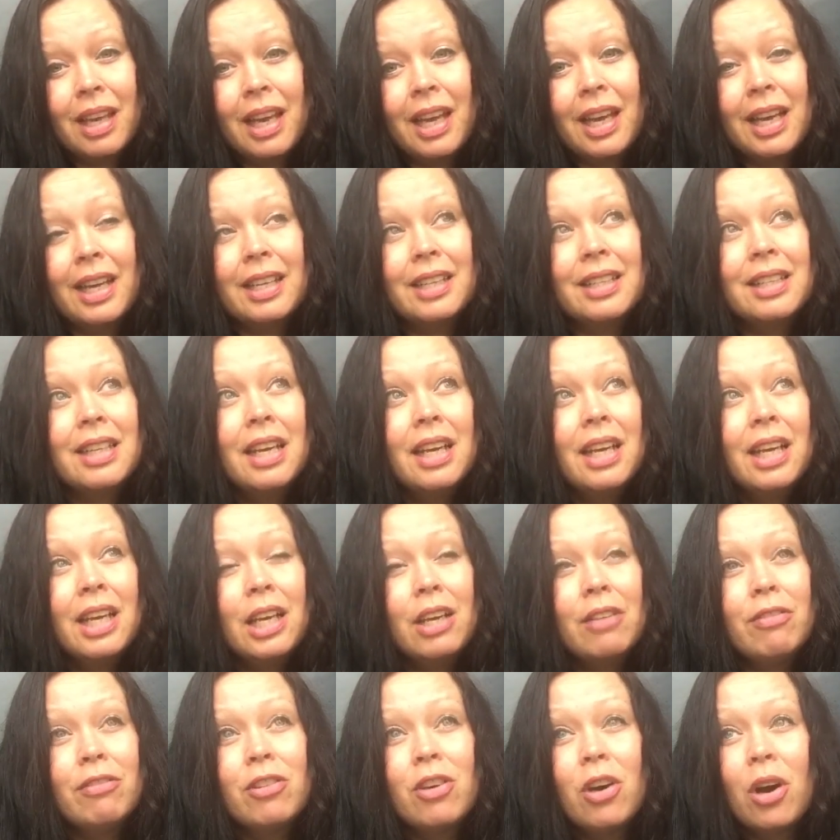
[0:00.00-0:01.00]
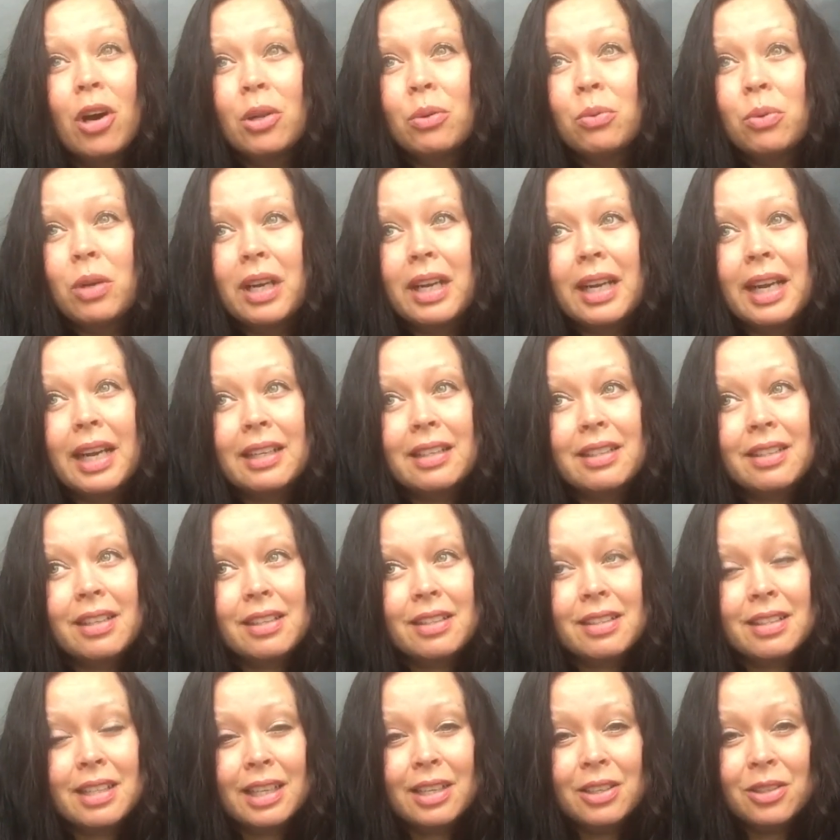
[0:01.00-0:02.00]
And if God will let
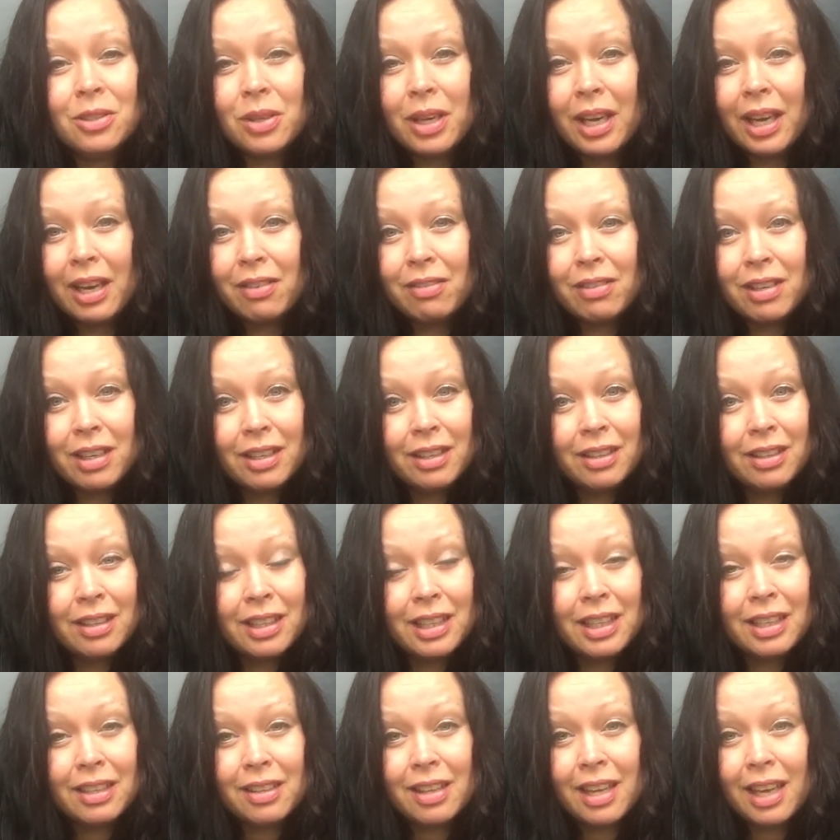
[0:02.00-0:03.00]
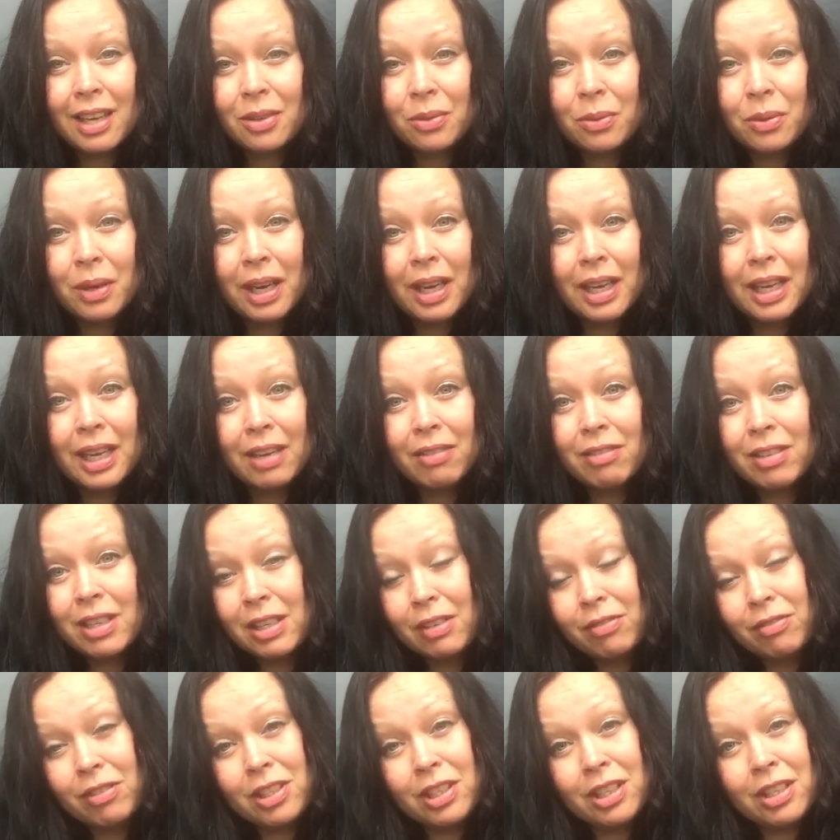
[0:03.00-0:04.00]
us into heaven in that way, even
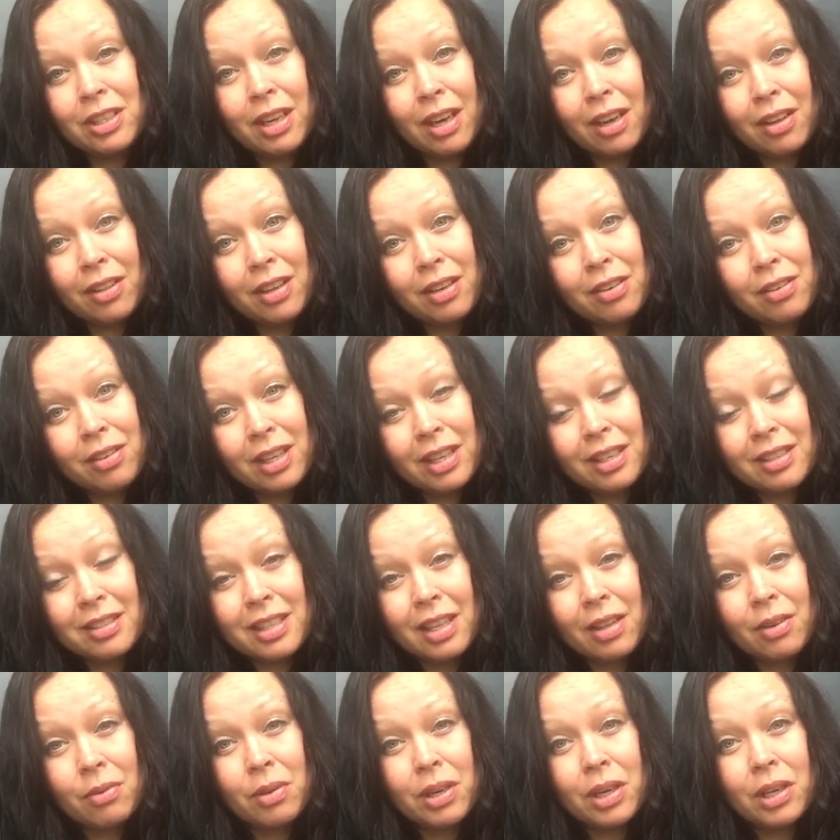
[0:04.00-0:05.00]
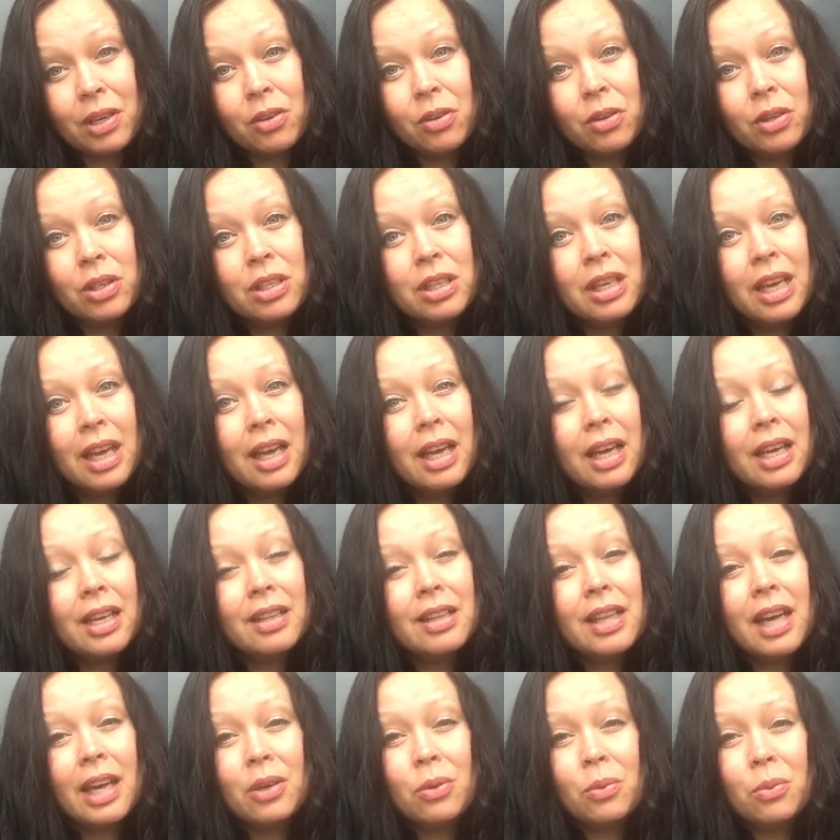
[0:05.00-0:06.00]
if he did other things that were good,
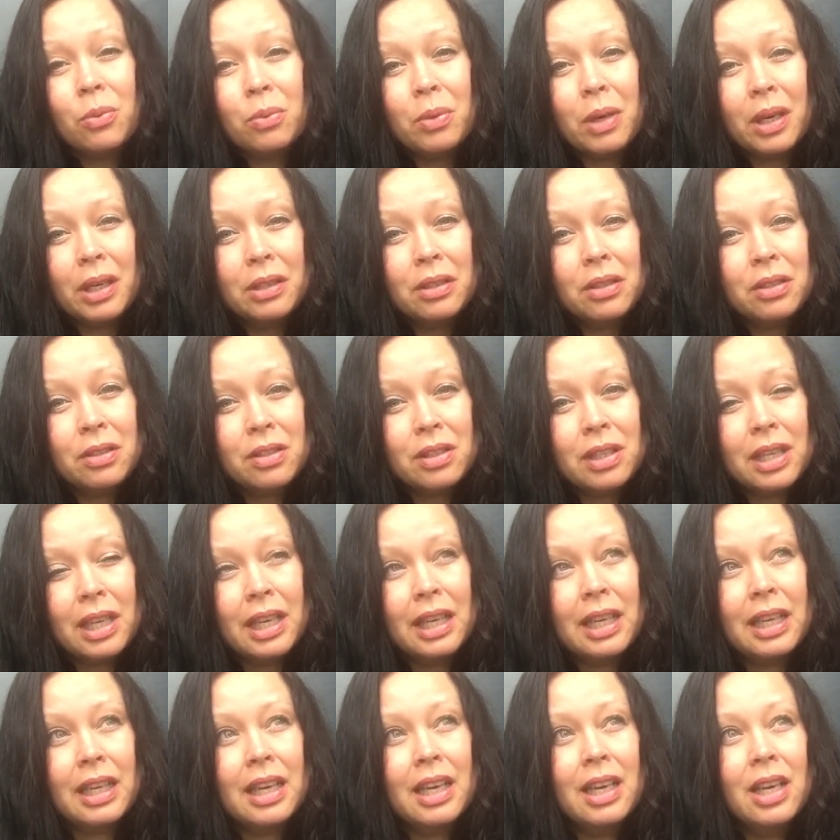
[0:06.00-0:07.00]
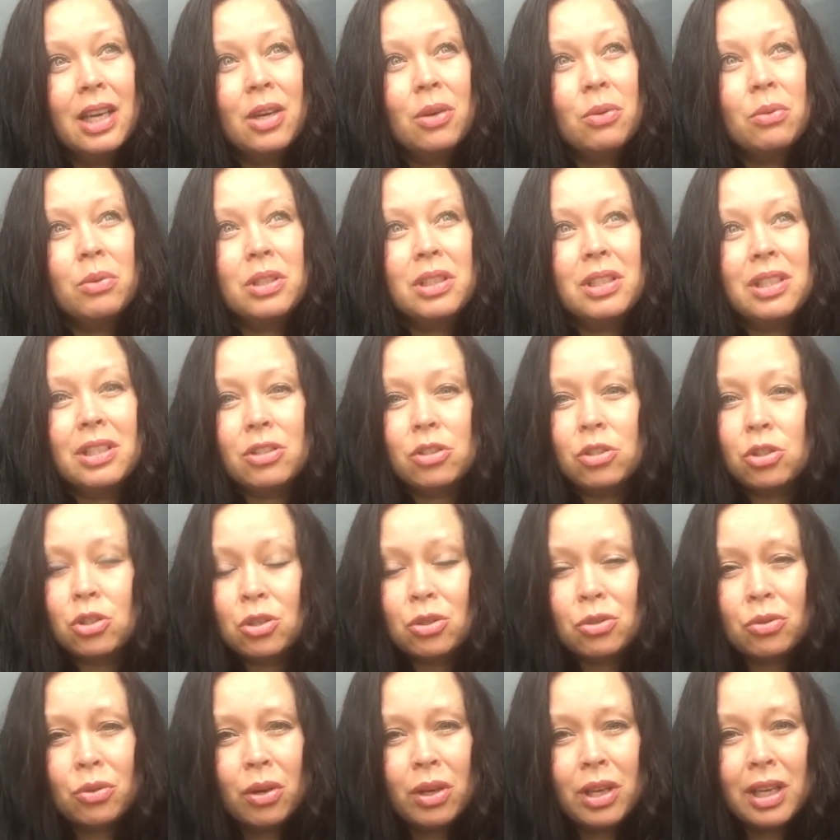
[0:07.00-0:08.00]
that one thing would
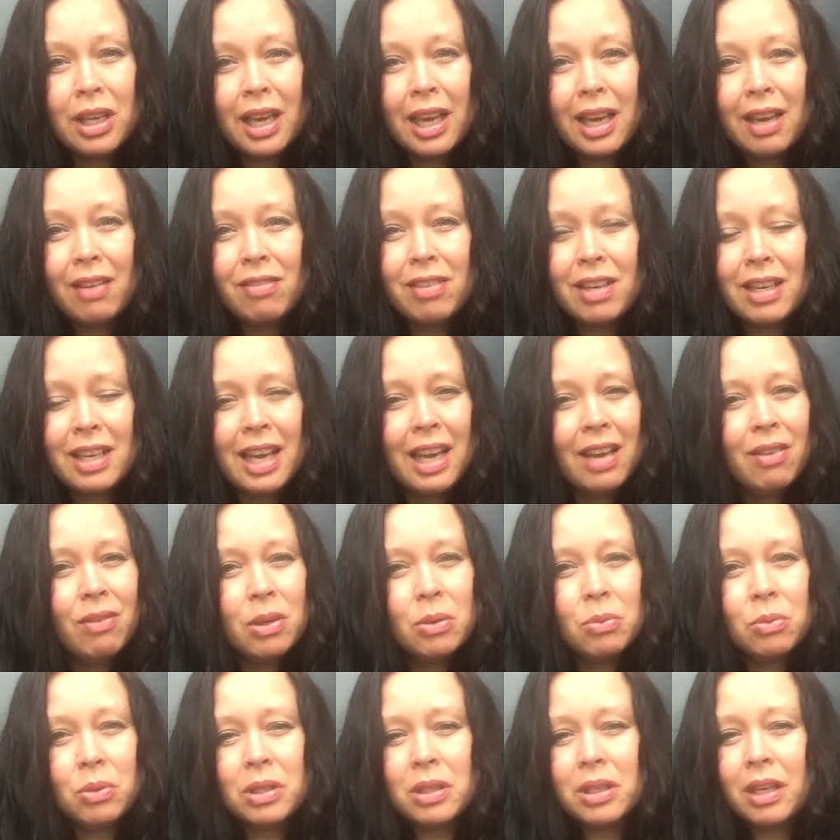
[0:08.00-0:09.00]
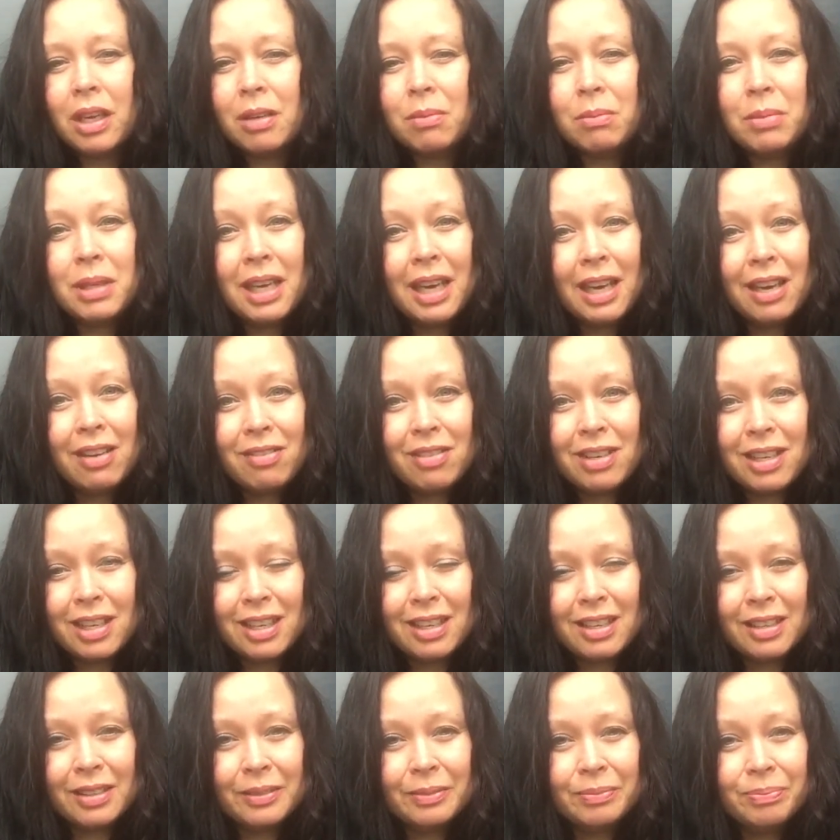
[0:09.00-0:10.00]
destroy heaven. Heaven would not be heaven.